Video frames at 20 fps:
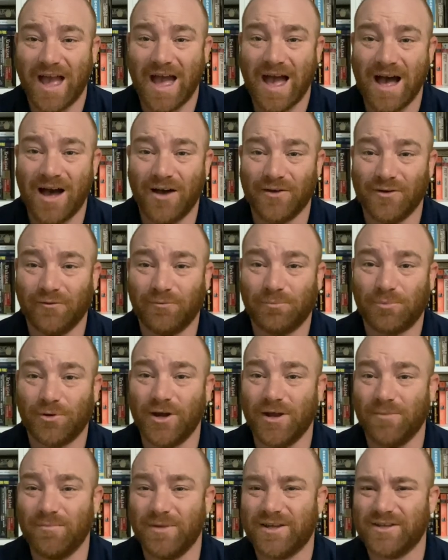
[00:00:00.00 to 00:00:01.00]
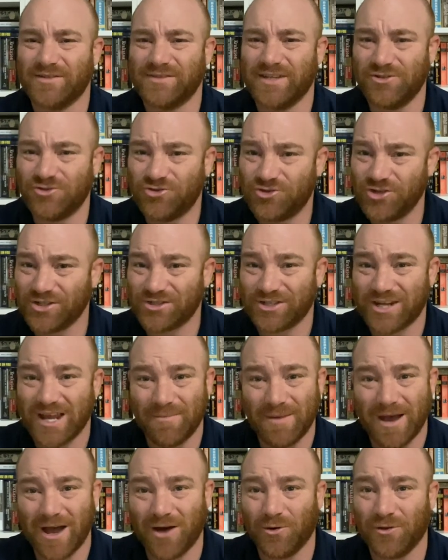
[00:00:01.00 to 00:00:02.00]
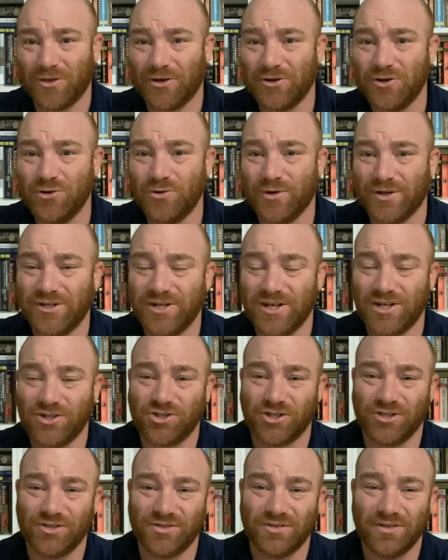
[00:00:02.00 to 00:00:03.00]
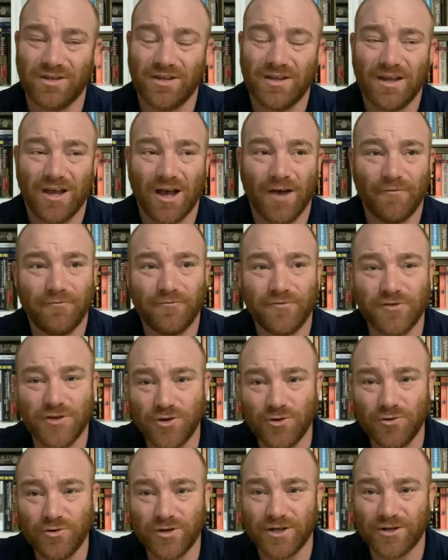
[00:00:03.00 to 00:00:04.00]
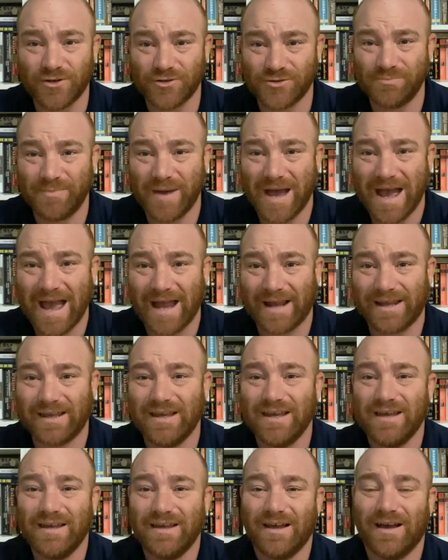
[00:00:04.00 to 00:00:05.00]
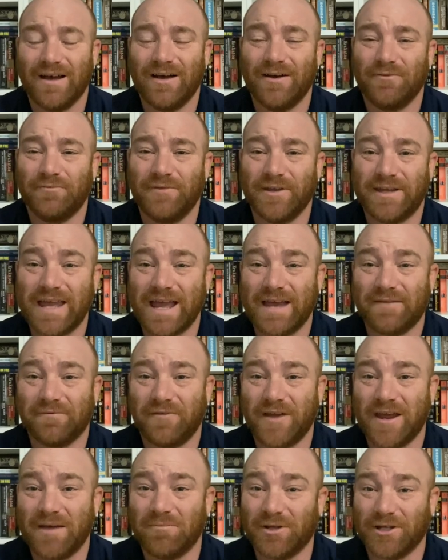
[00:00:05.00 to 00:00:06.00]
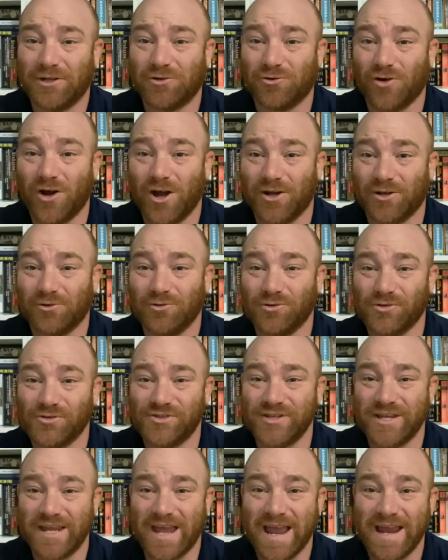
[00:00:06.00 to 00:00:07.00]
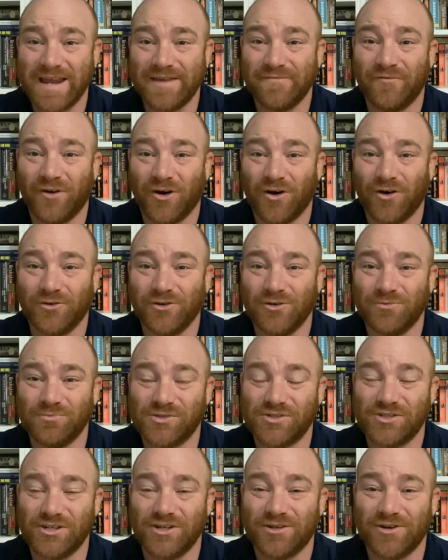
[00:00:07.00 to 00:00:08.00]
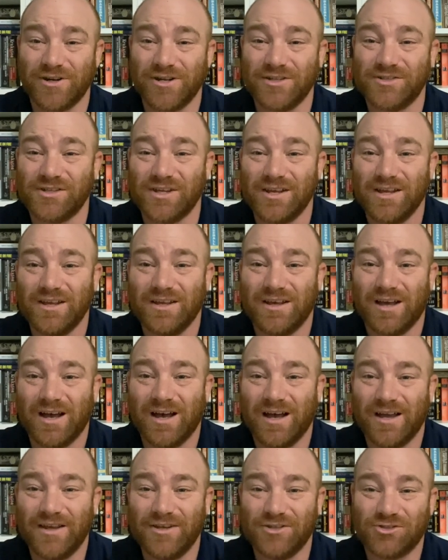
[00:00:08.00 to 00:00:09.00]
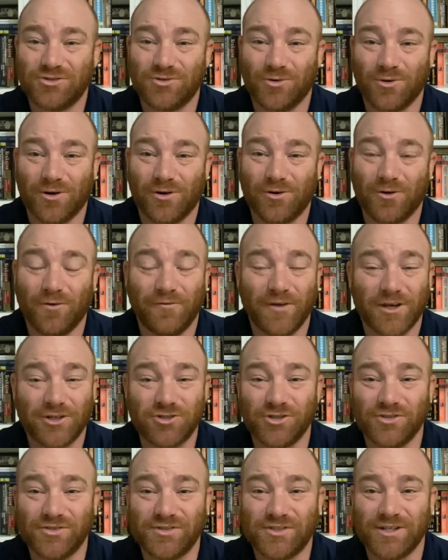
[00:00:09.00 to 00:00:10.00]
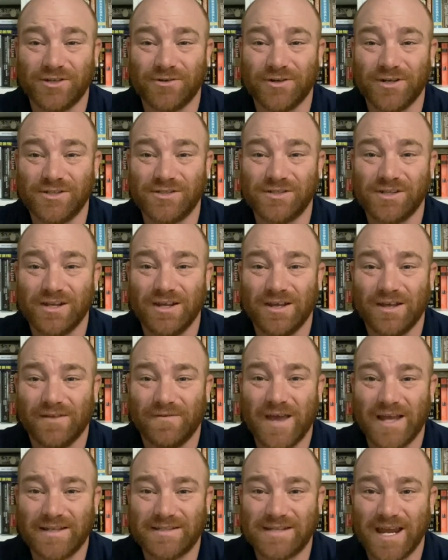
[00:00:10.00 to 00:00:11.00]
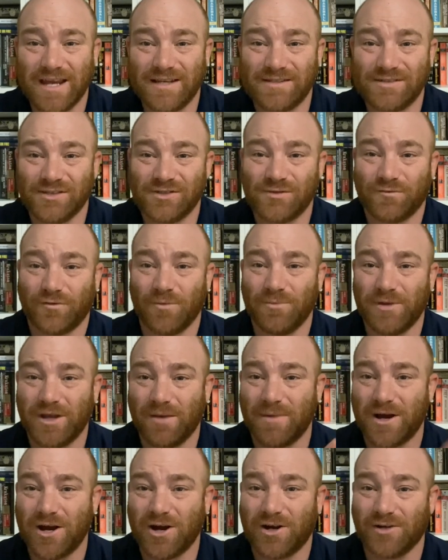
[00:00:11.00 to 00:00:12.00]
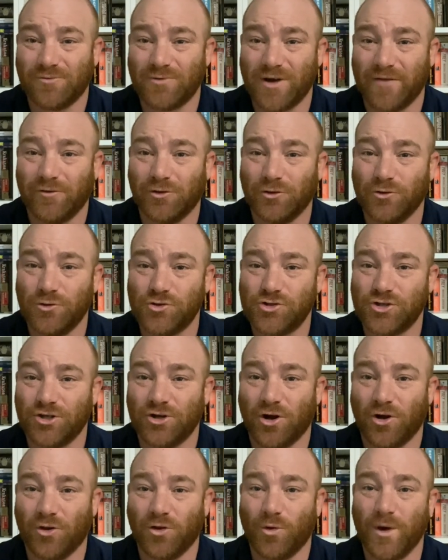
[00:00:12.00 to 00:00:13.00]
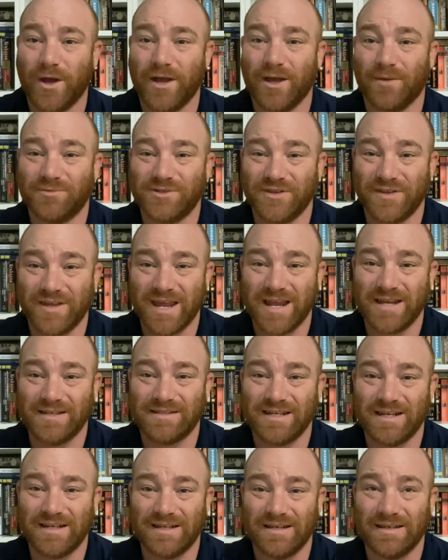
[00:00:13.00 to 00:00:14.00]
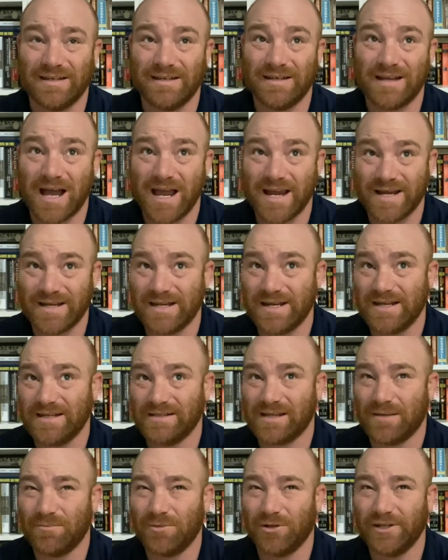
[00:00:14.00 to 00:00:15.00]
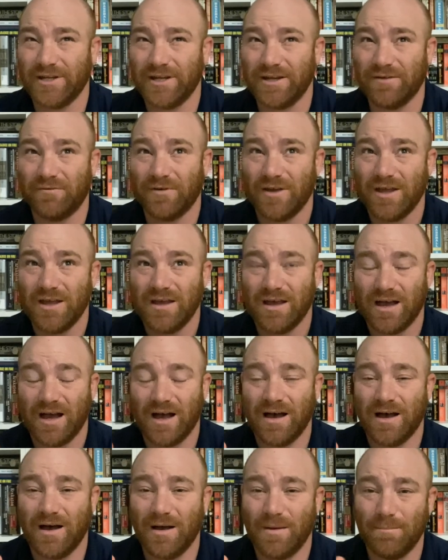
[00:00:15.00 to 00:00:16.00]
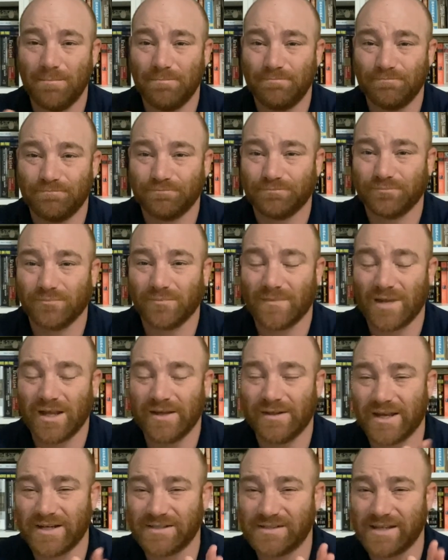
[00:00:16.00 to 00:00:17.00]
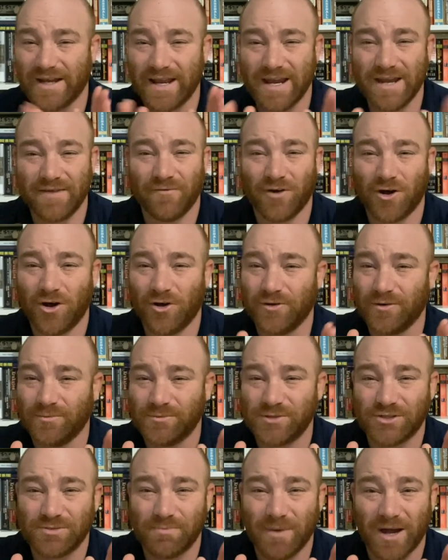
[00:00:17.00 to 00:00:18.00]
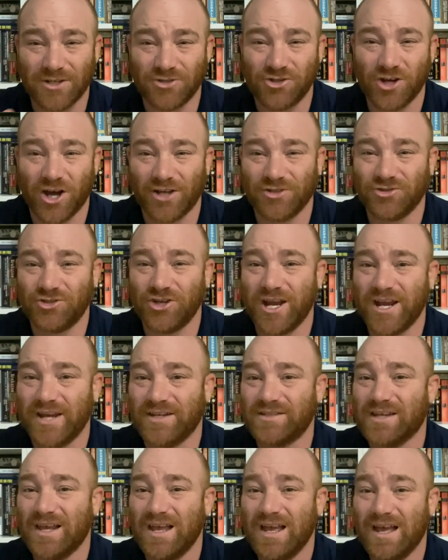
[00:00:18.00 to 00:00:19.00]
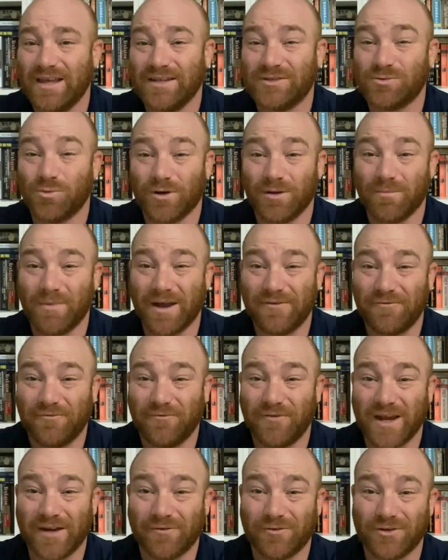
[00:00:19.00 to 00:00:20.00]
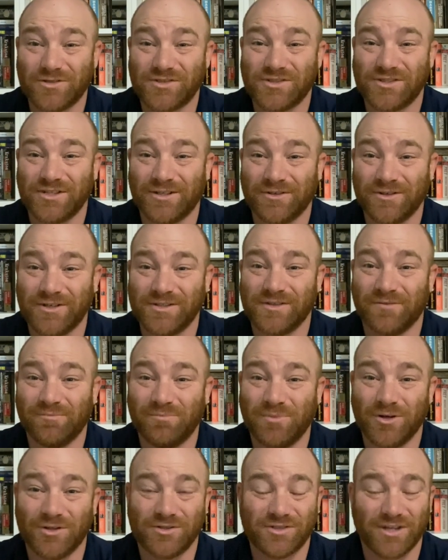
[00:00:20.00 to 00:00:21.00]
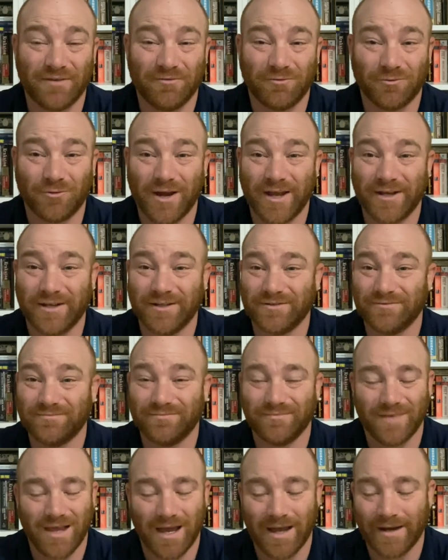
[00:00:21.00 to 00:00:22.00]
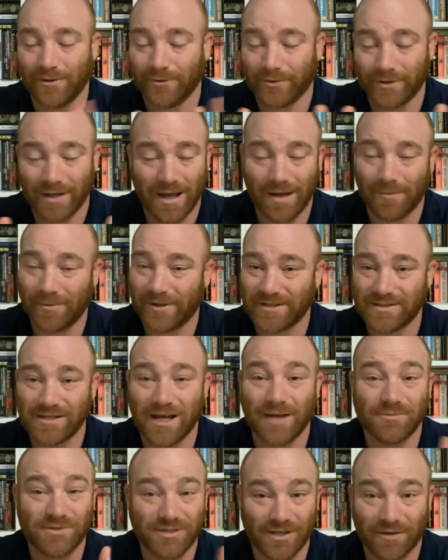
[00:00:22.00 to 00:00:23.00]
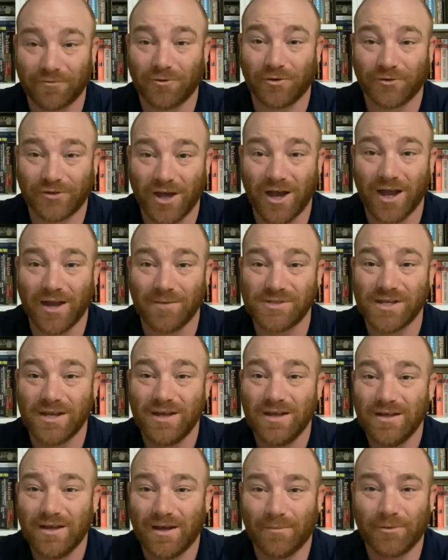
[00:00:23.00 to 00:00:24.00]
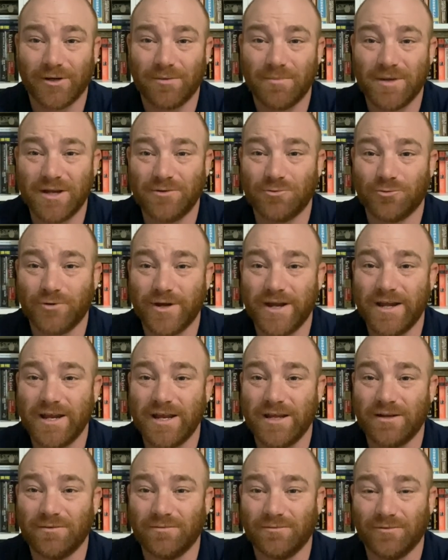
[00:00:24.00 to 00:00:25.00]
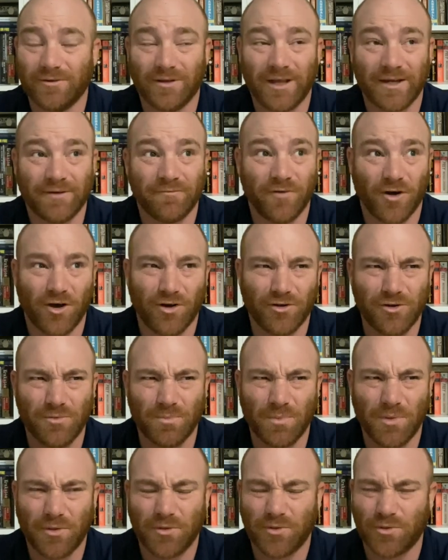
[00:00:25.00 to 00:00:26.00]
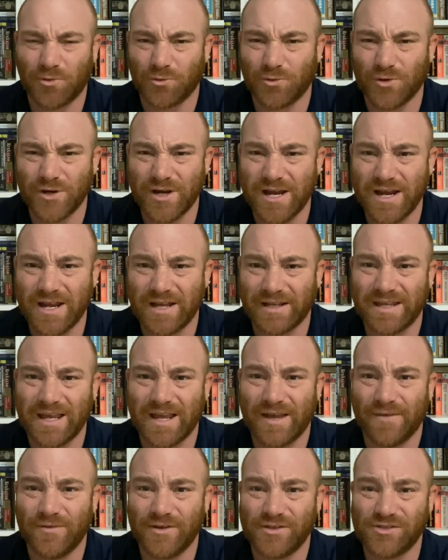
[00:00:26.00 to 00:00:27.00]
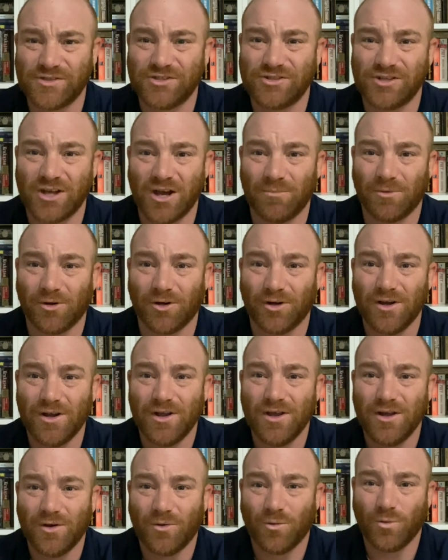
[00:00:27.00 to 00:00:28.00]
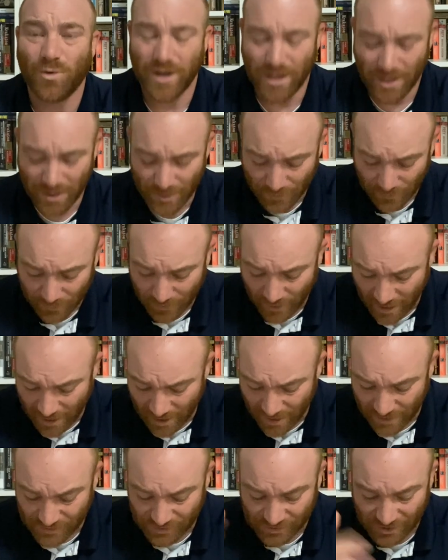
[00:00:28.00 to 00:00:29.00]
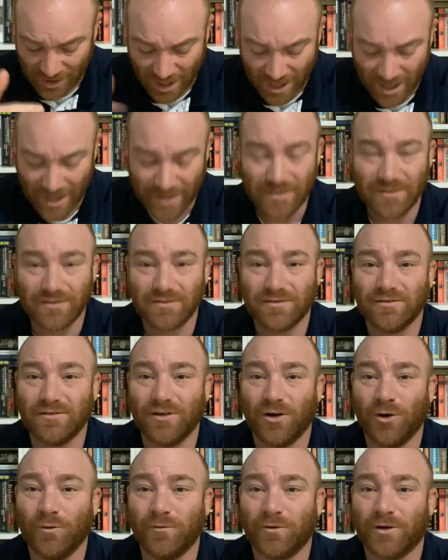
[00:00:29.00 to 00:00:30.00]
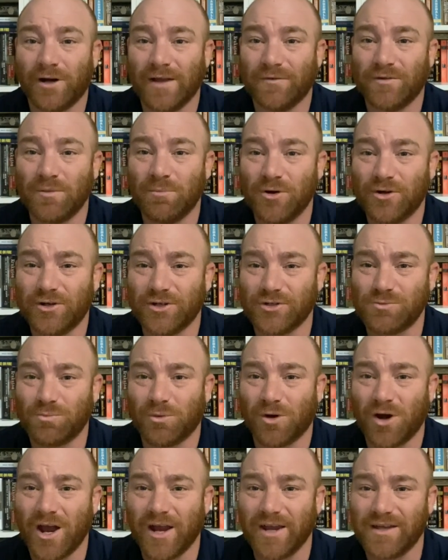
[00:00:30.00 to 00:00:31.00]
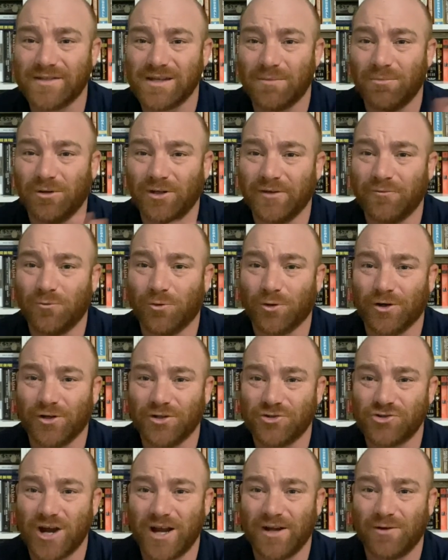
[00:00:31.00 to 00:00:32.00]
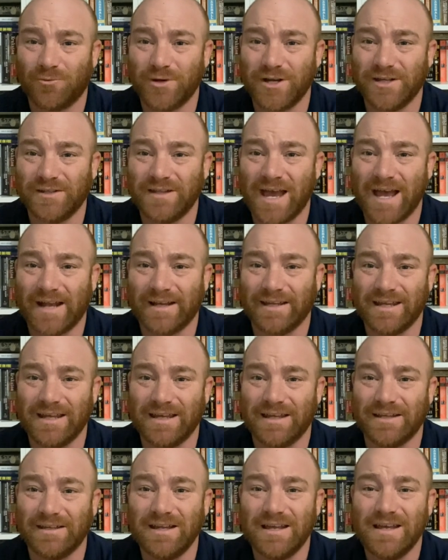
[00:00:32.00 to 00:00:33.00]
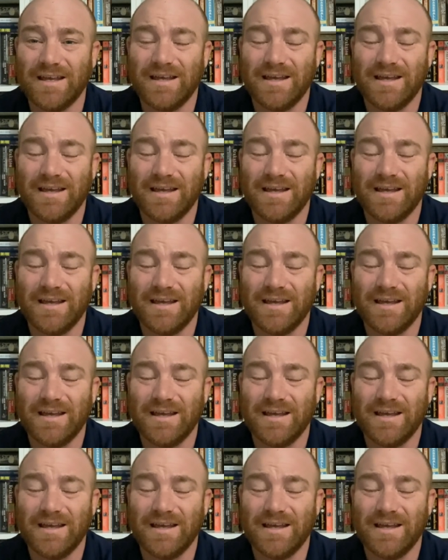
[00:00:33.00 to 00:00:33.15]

out of print, because they just came out with a new edition a few years back of the Kent Family Chronicles, the eight-volume series, uh, historical fiction series that takes us from the American Revolution all the way up to the eighteen nineties, I believe. Um, and like I said, eight volumes. It's by John Jakes. It's one of my favorite series of books. I've read it, I don't know how many times, several times. I'm going to be reading like volume three again this summer with uh, Scott over at the Bookish Bryants. I believe we're going to try to read that again.